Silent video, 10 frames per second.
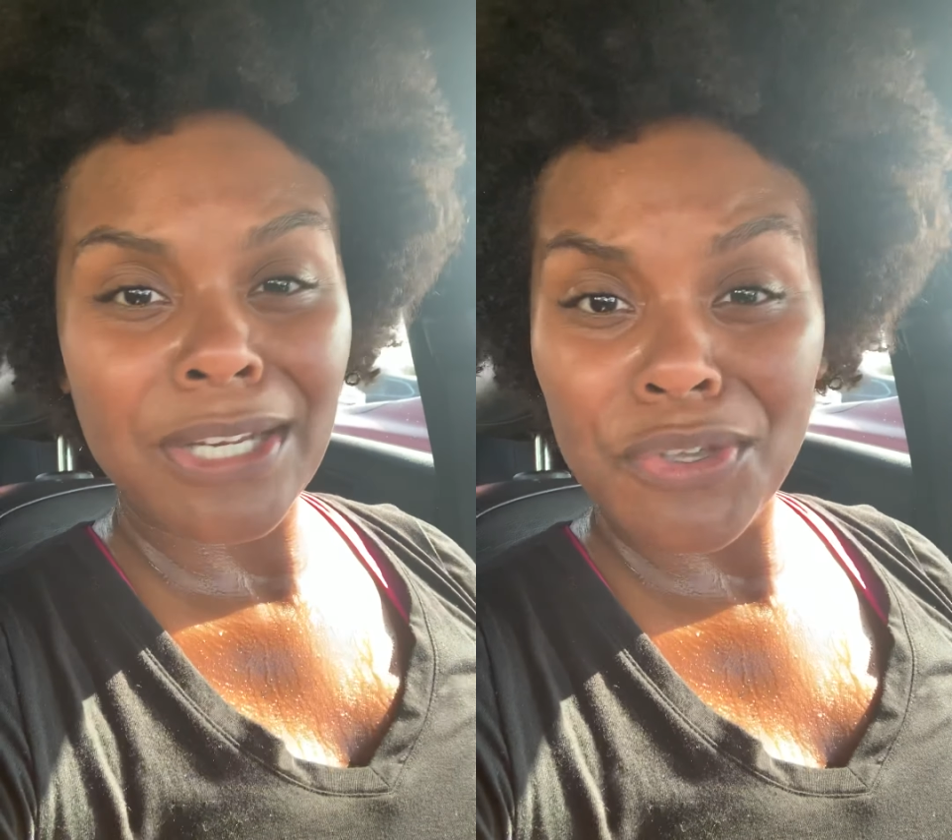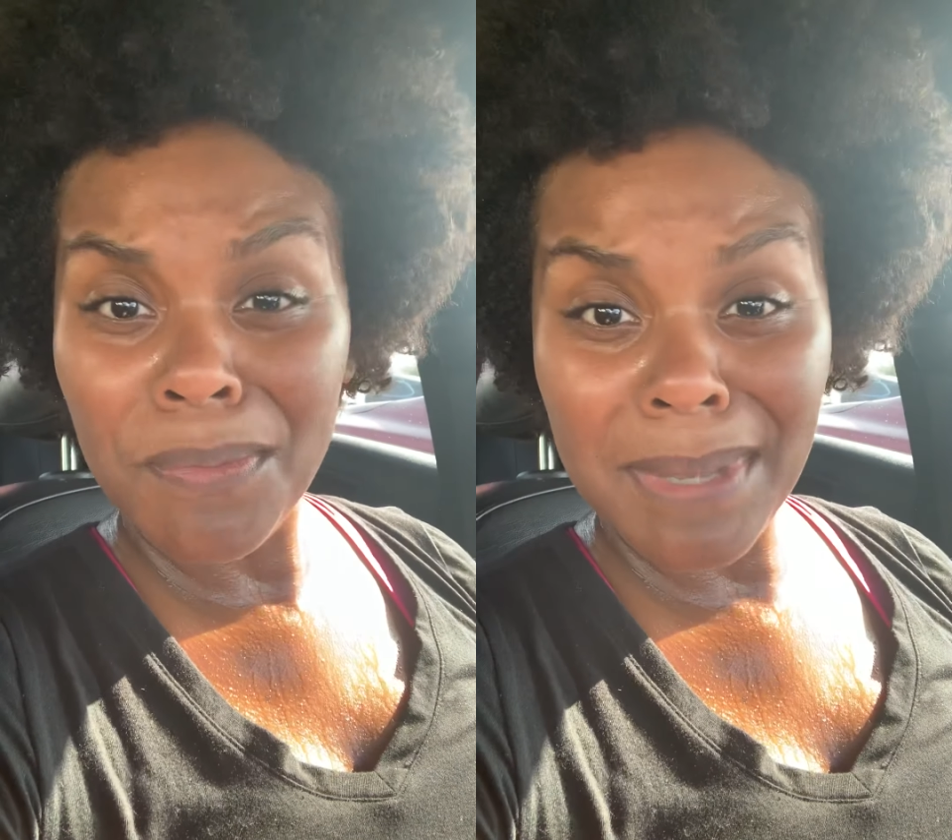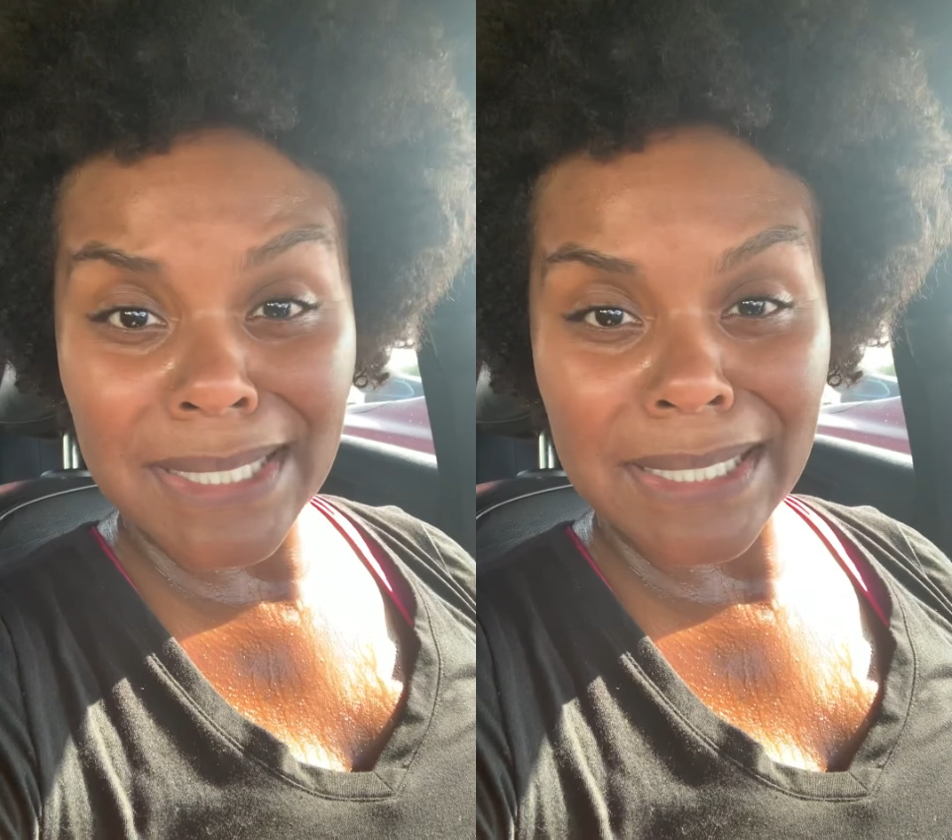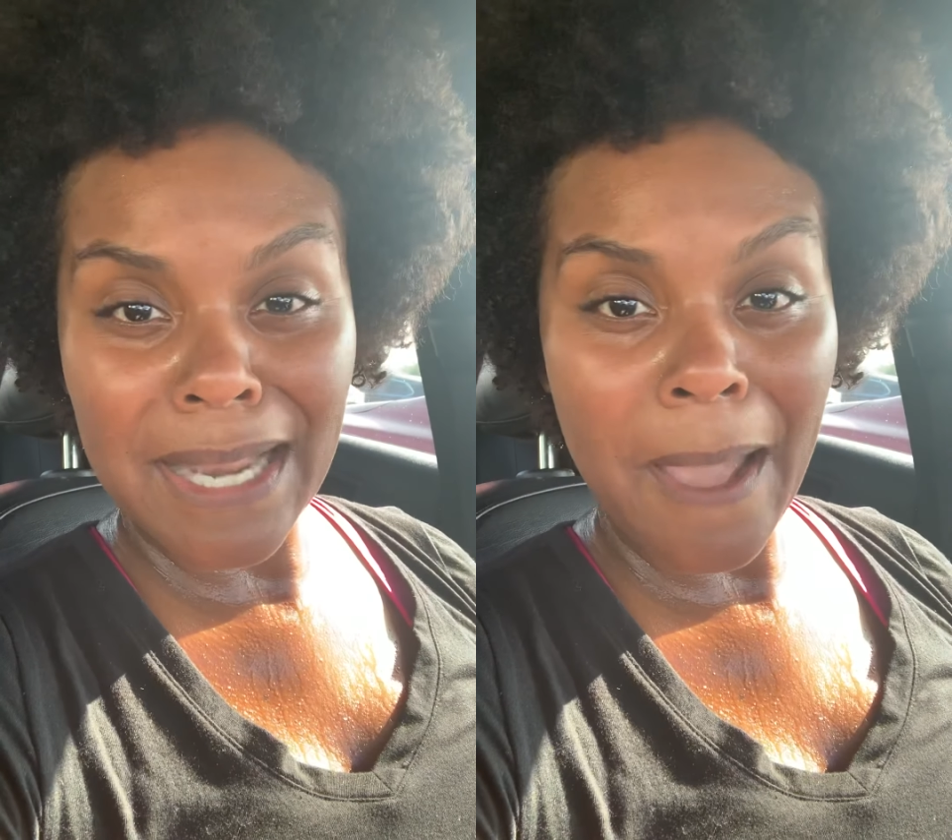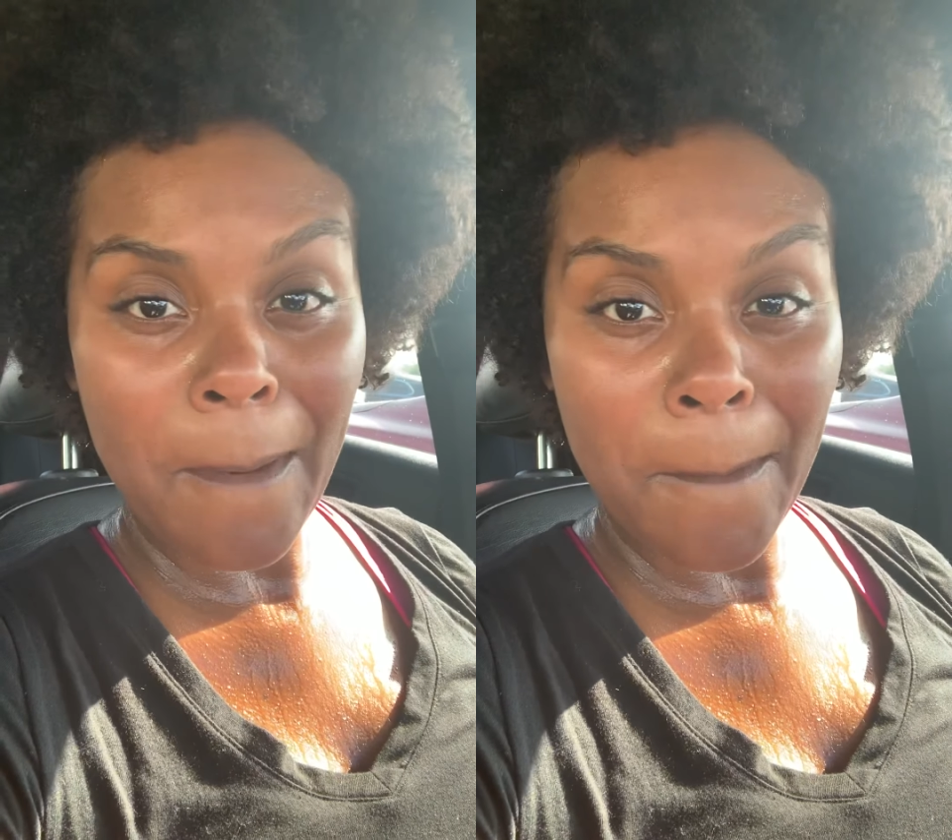Honey, you
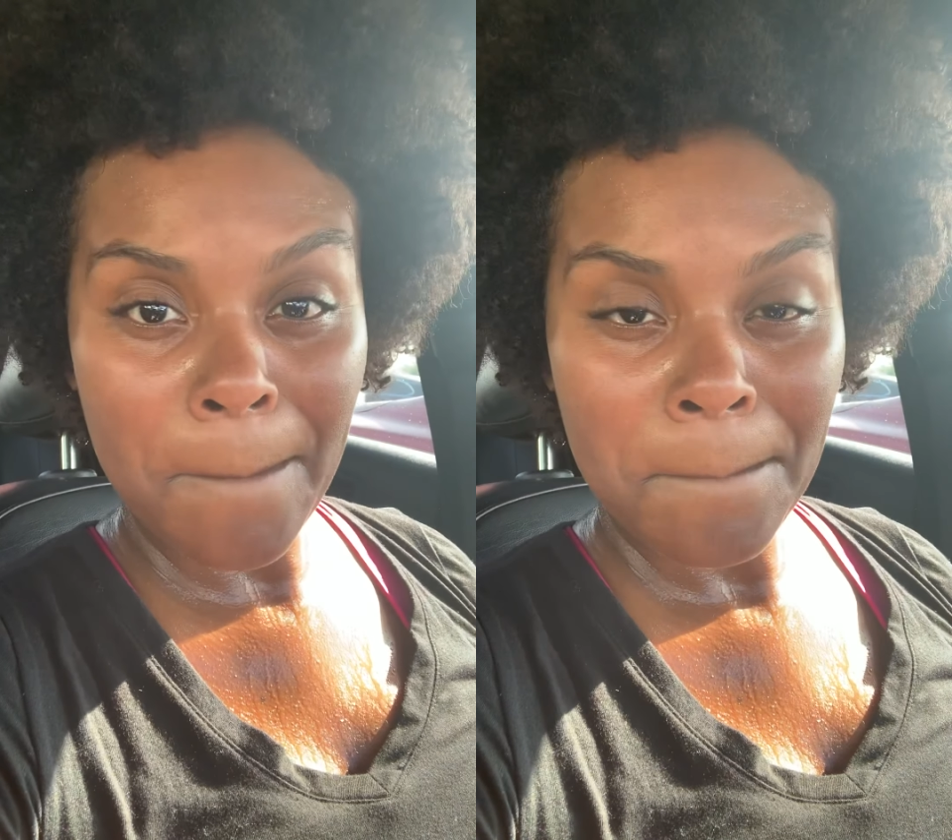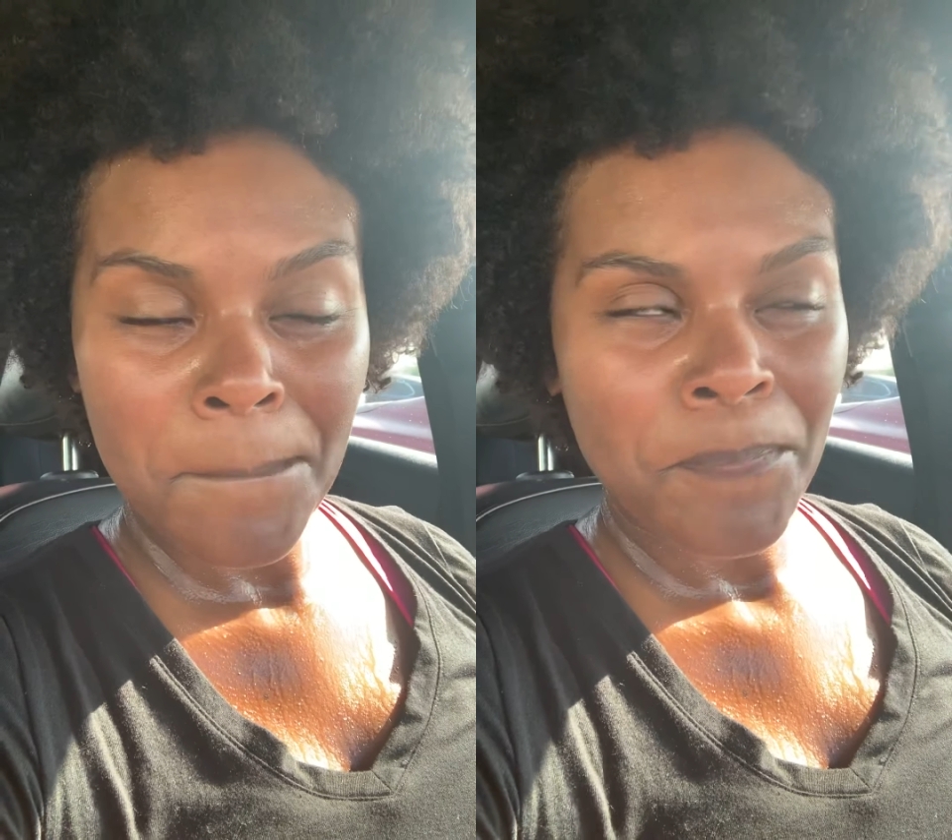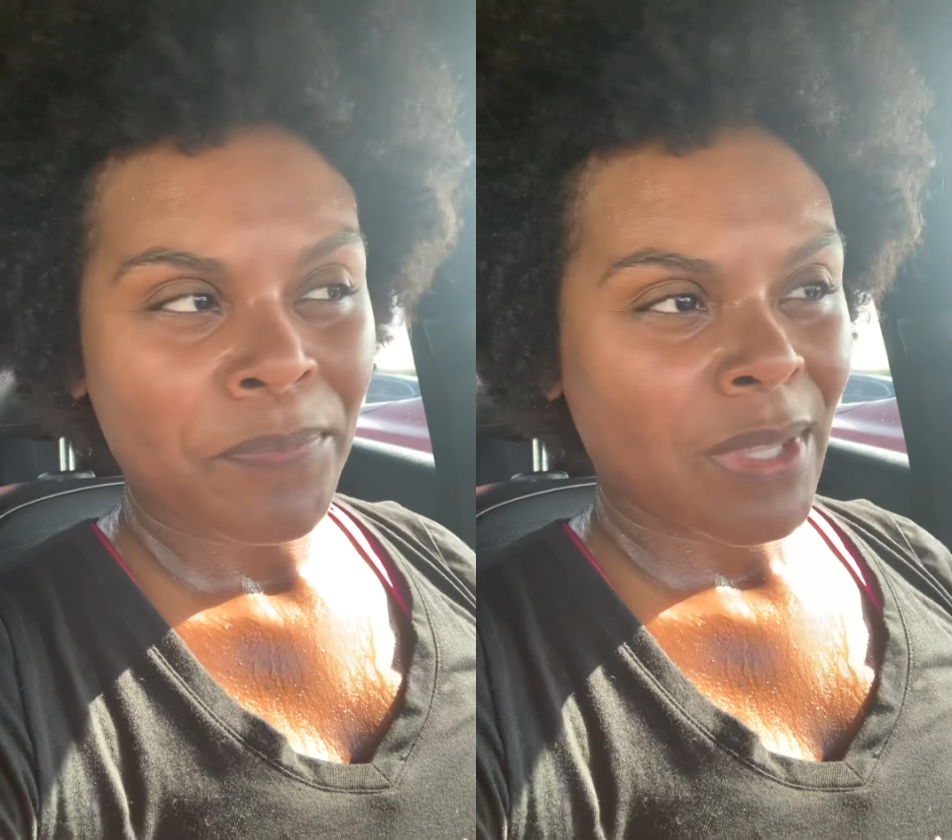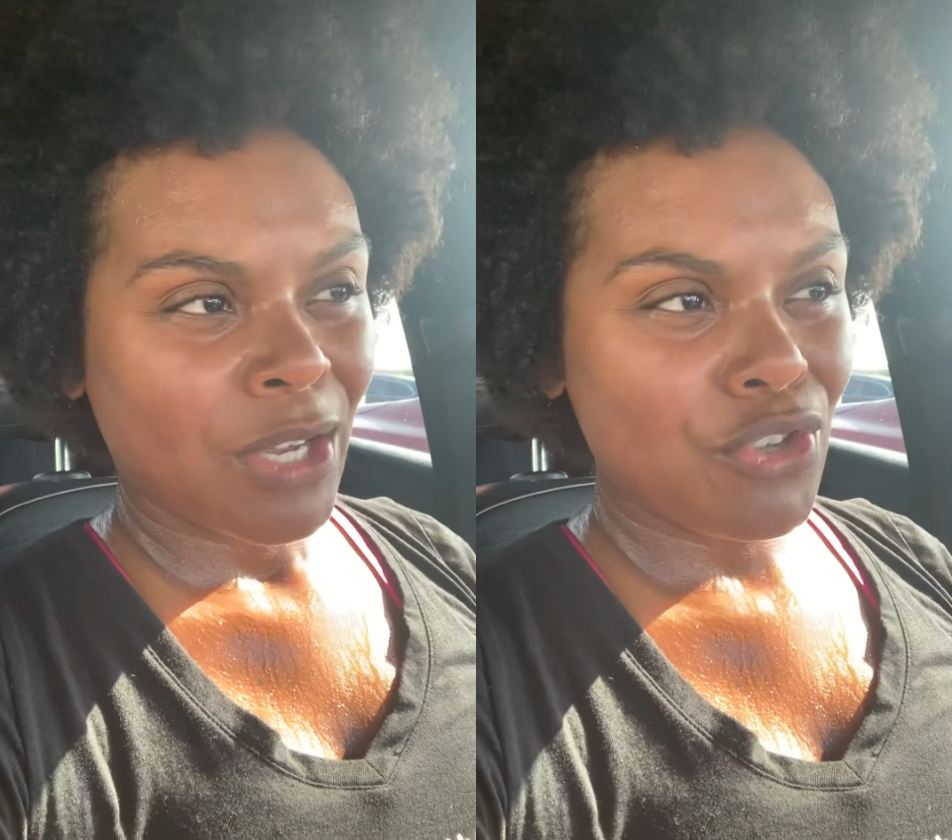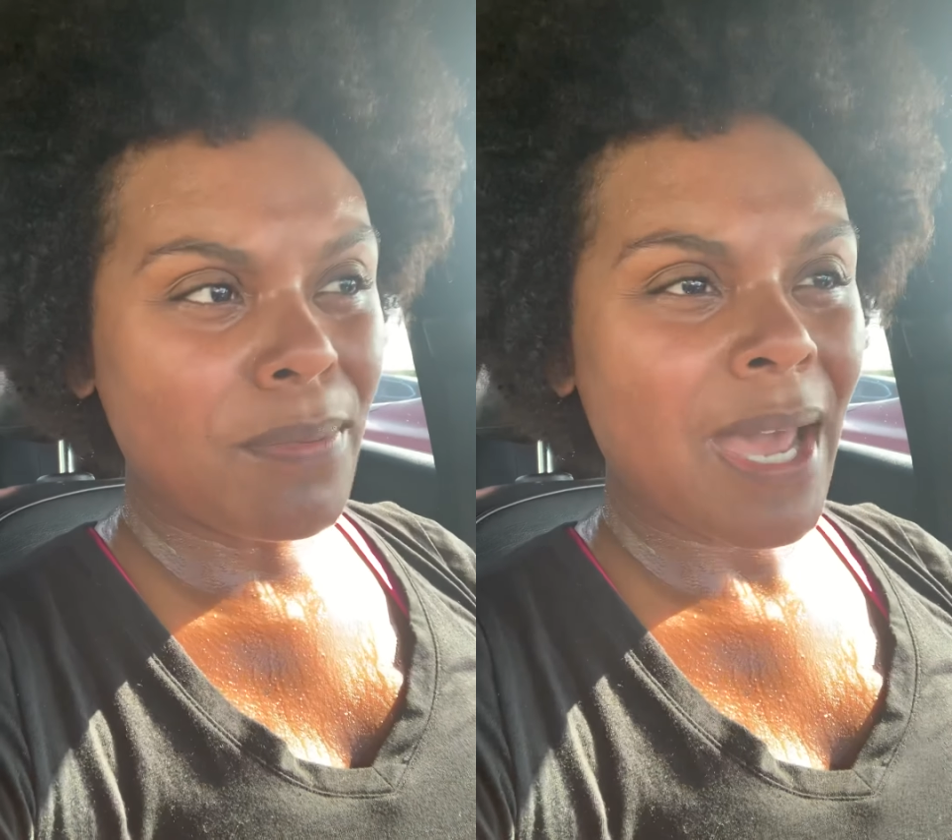missing out.
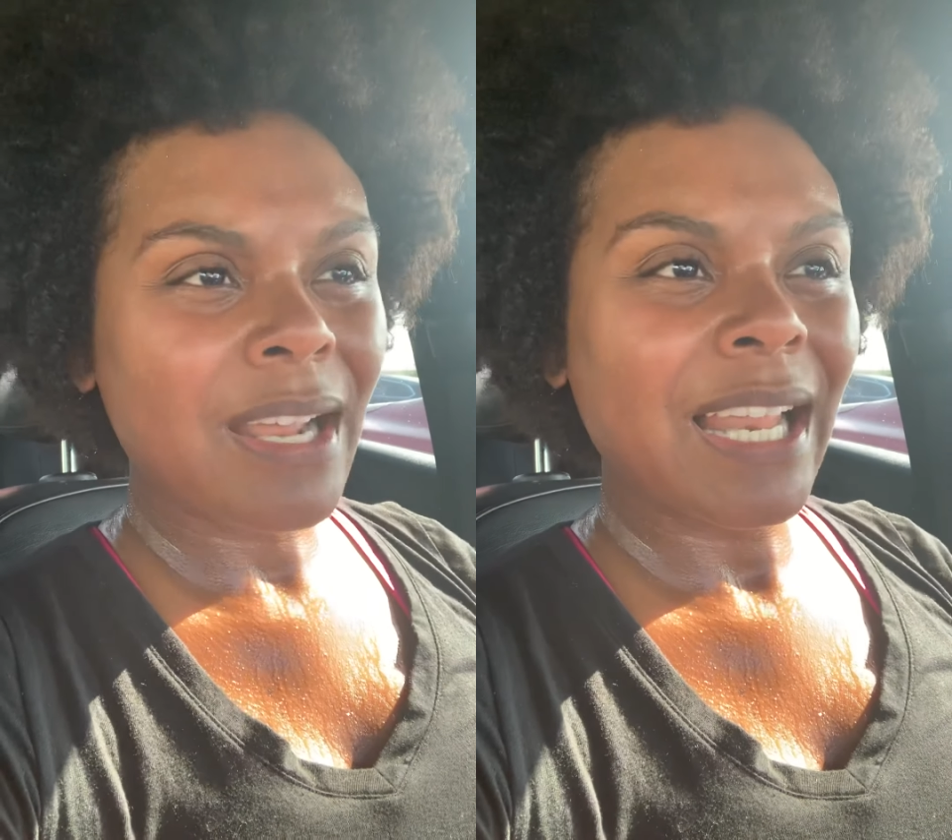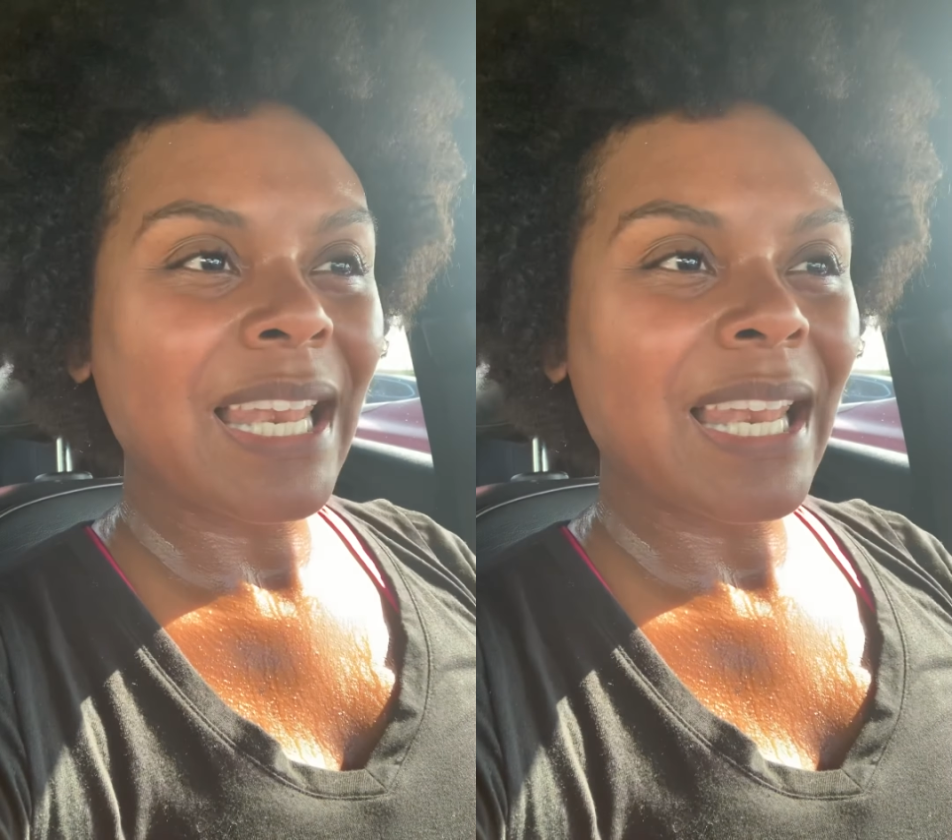You better